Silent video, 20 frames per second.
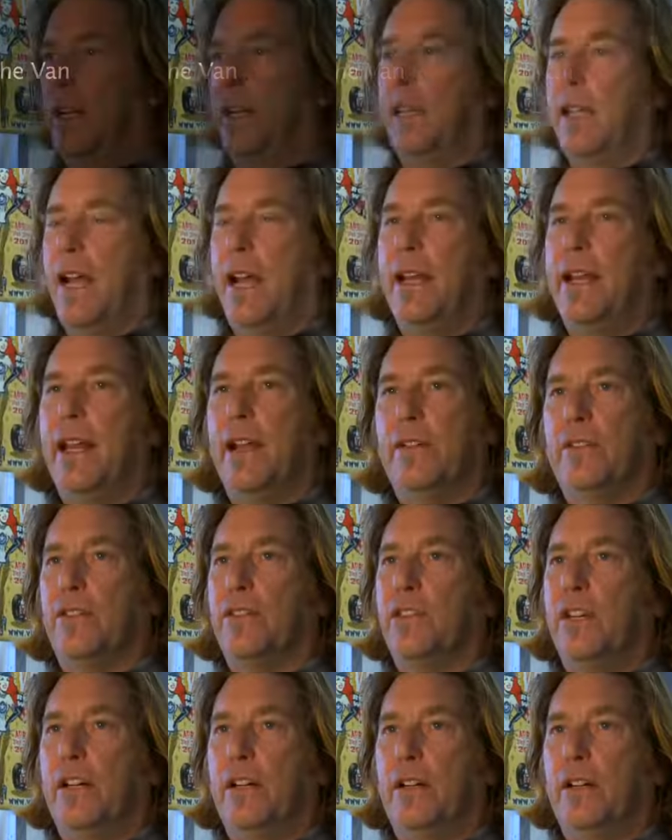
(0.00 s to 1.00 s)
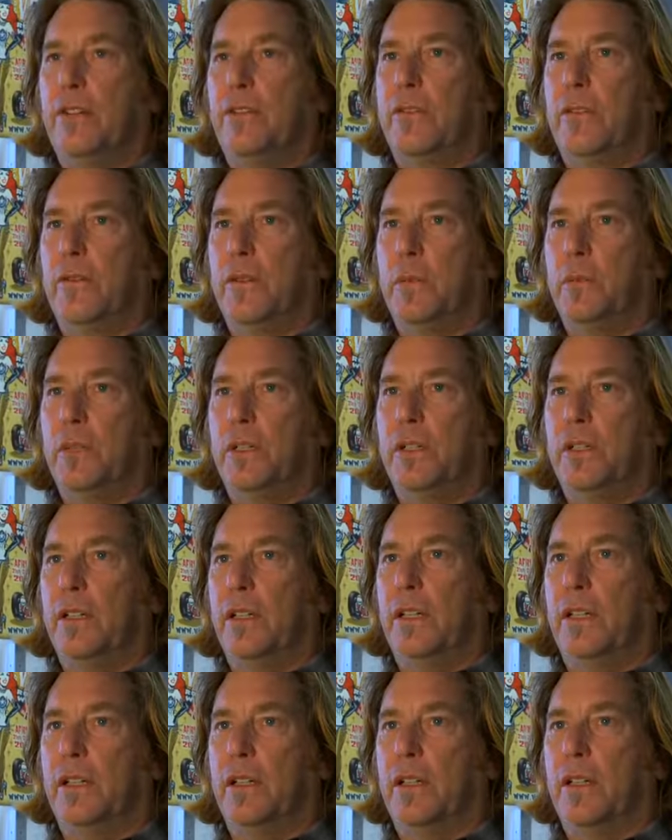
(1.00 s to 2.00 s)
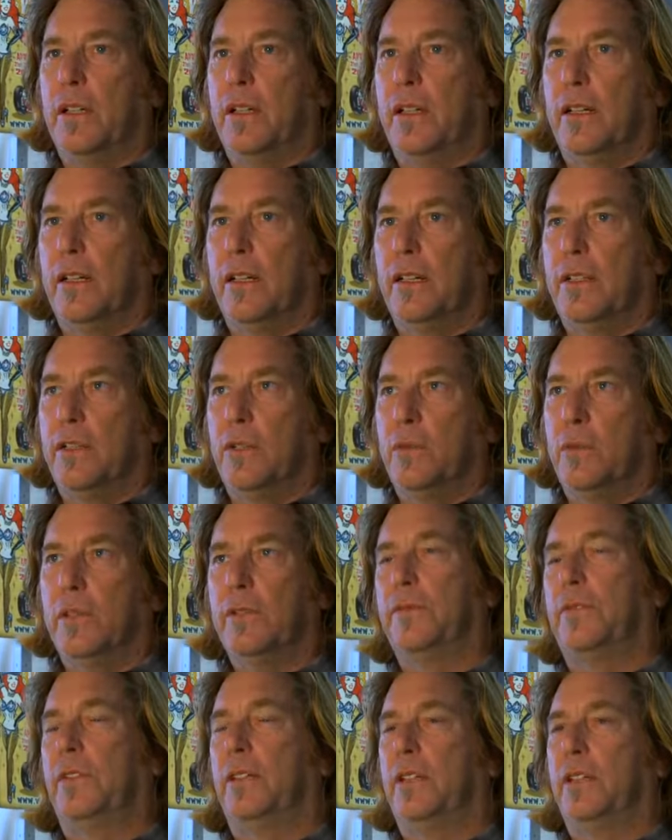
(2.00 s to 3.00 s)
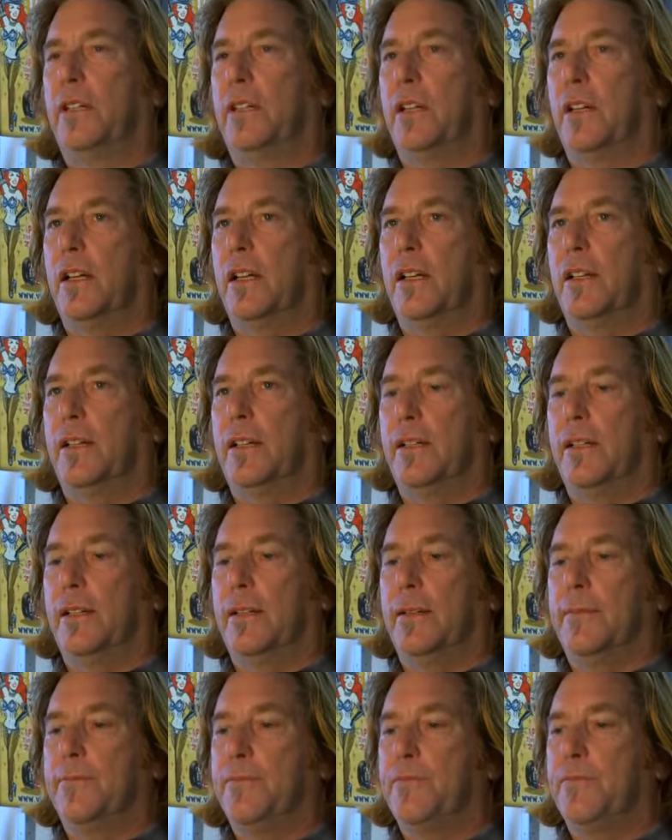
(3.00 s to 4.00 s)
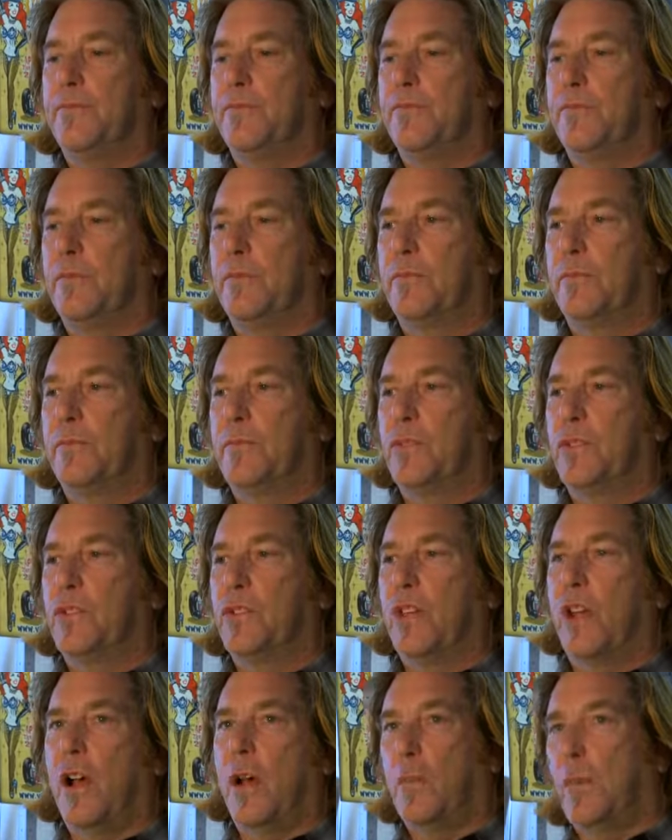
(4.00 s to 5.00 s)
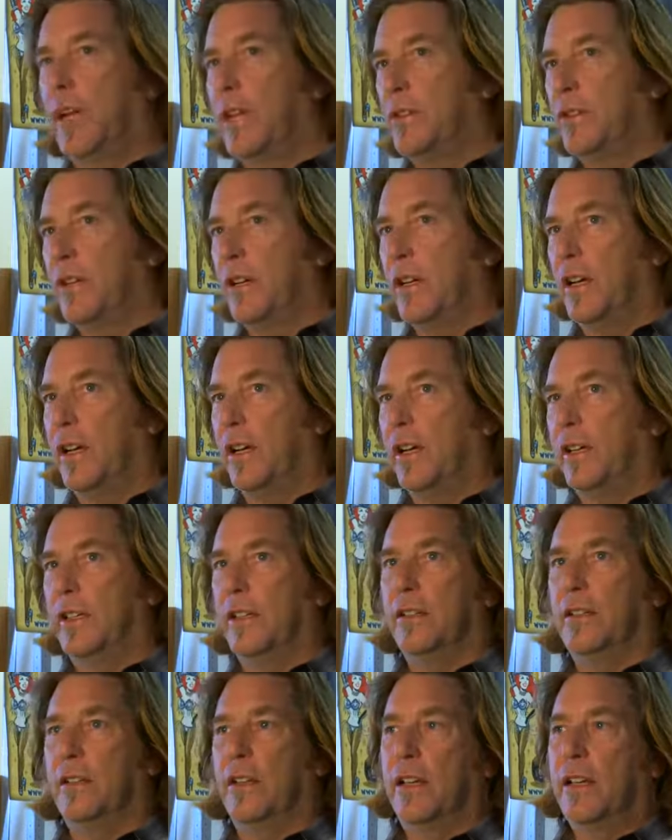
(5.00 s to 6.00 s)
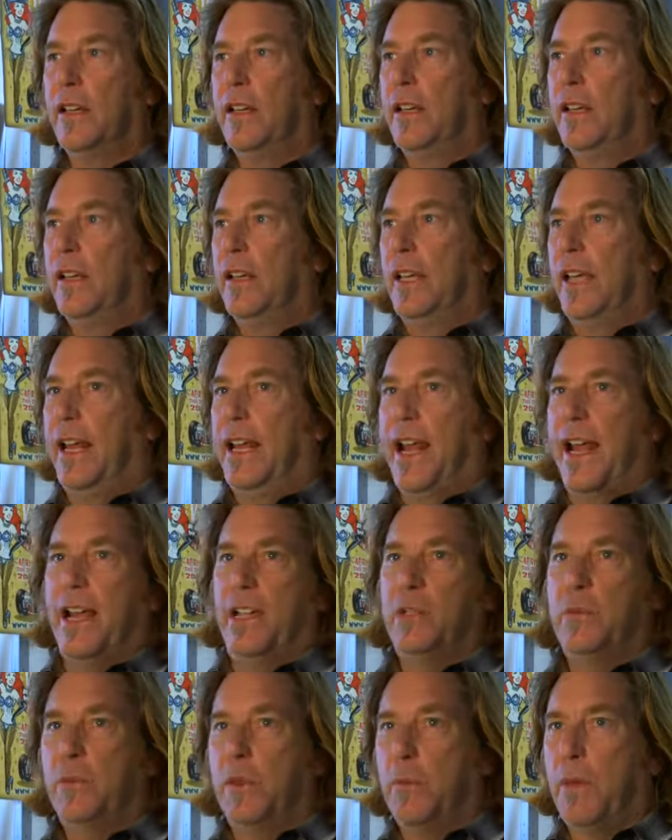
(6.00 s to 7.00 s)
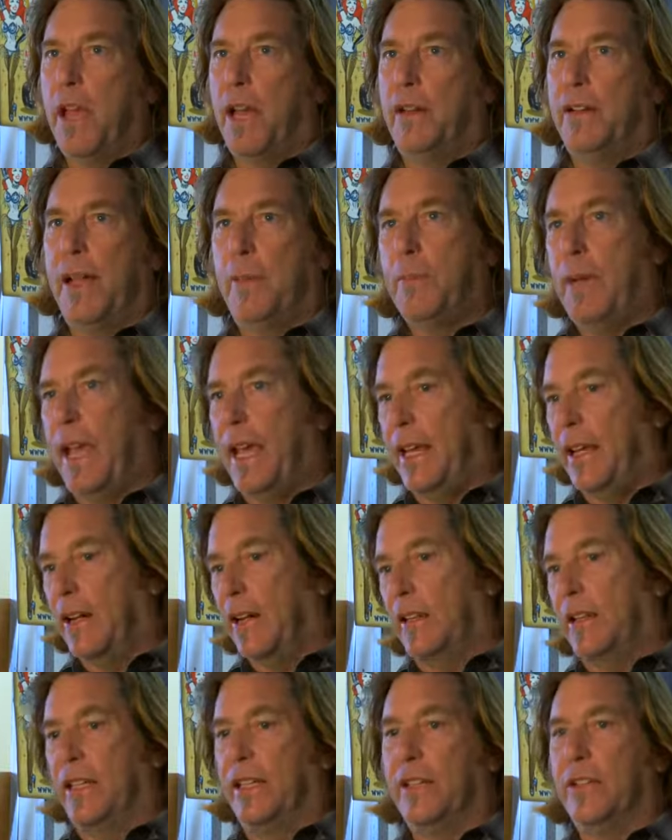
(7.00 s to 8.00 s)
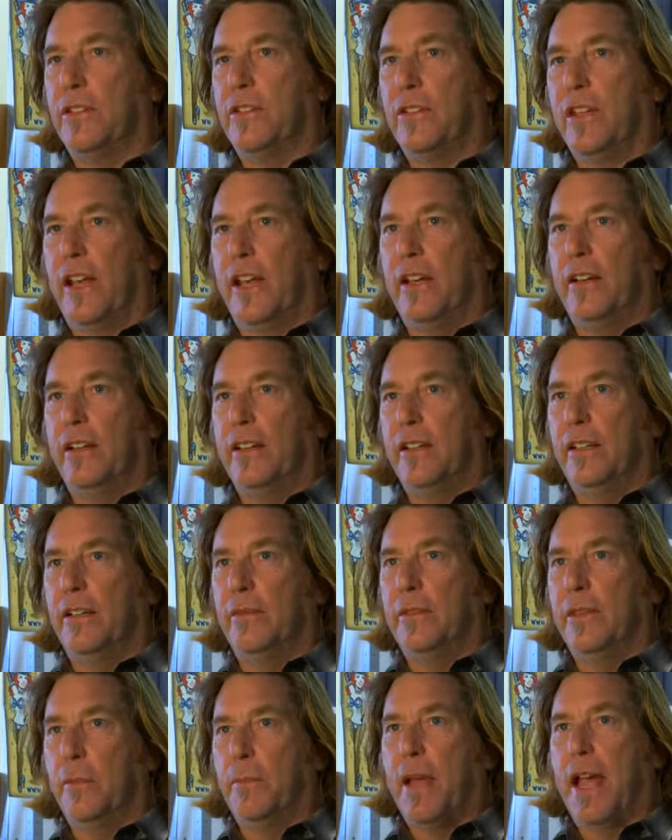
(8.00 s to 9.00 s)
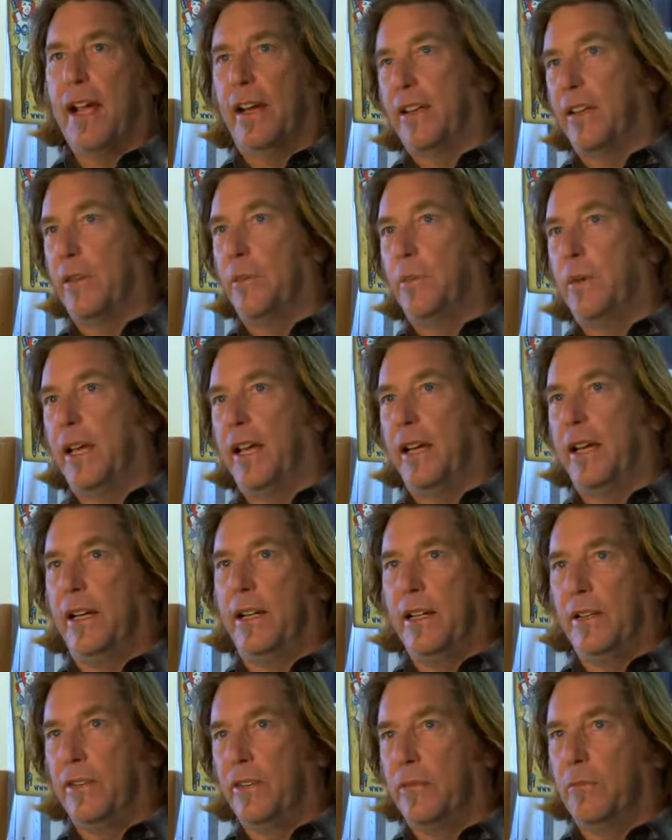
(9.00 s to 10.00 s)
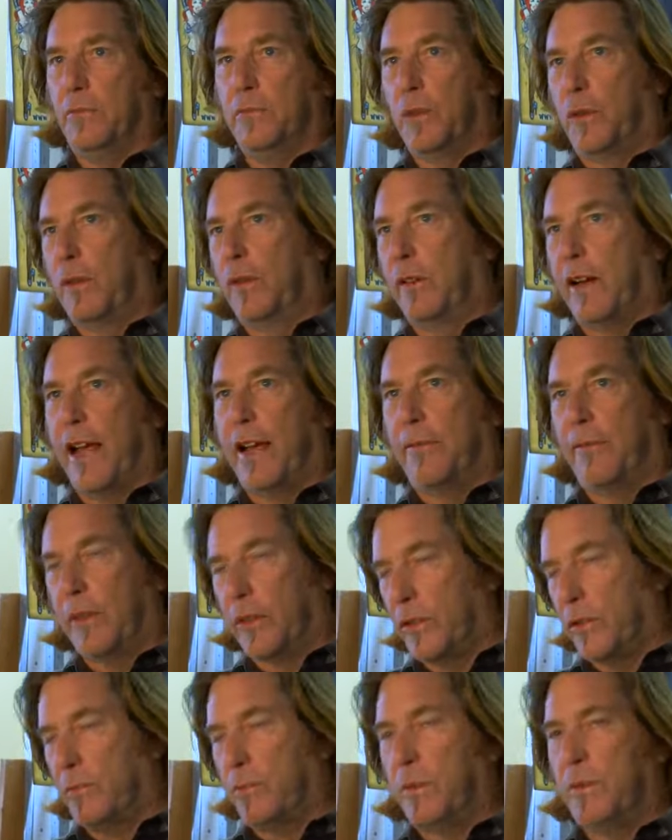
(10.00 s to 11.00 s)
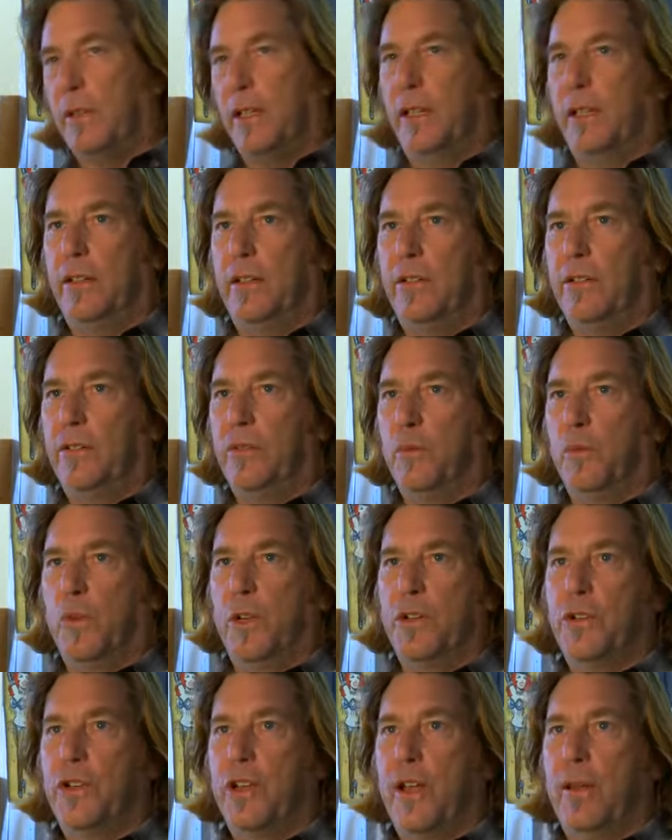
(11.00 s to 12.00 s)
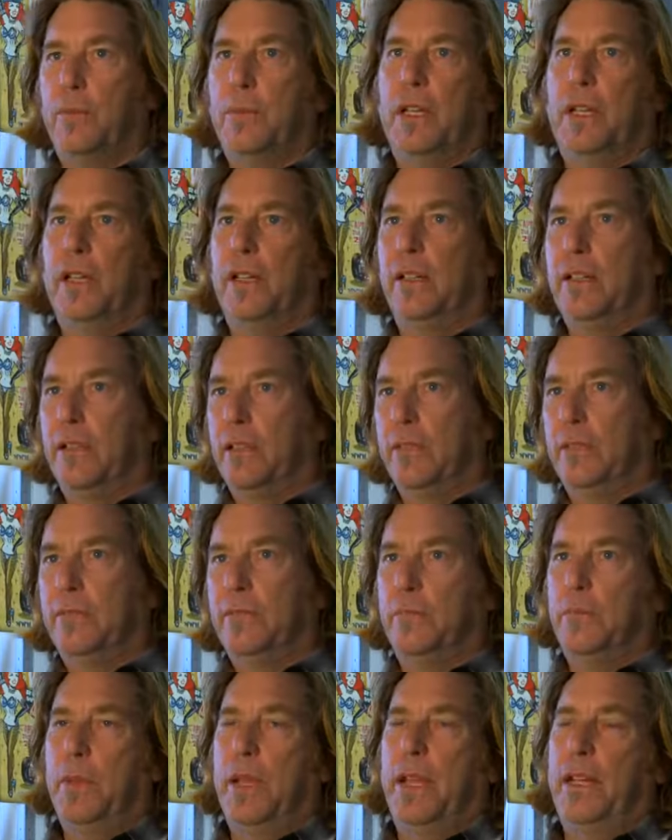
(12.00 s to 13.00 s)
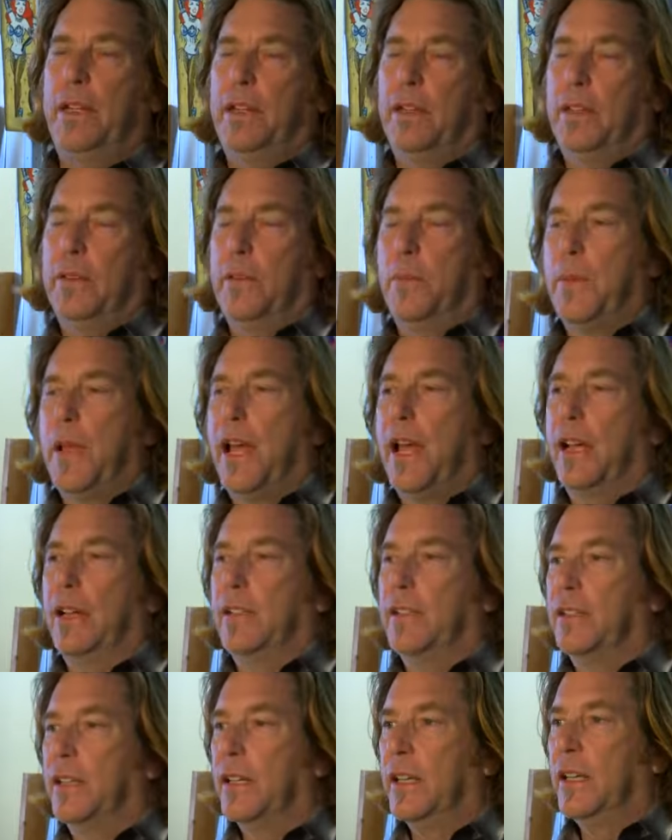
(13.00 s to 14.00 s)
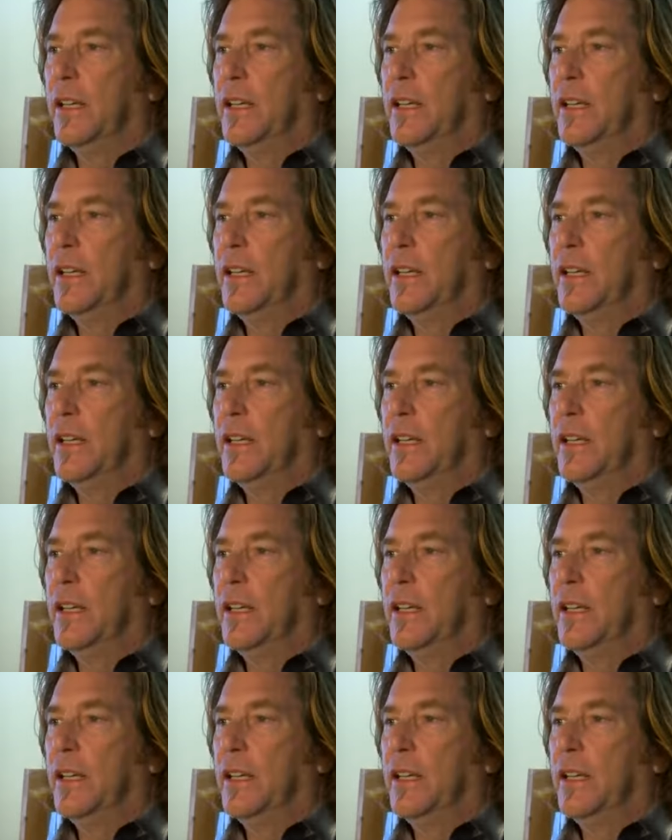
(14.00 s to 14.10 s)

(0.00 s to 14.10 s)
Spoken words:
A guy downstairs from the building, as a roofer, saw my truck and asked me about it. And I painted on the inside of the back of the bed. I did some graphics and used some one-shot paint and painted on the back. And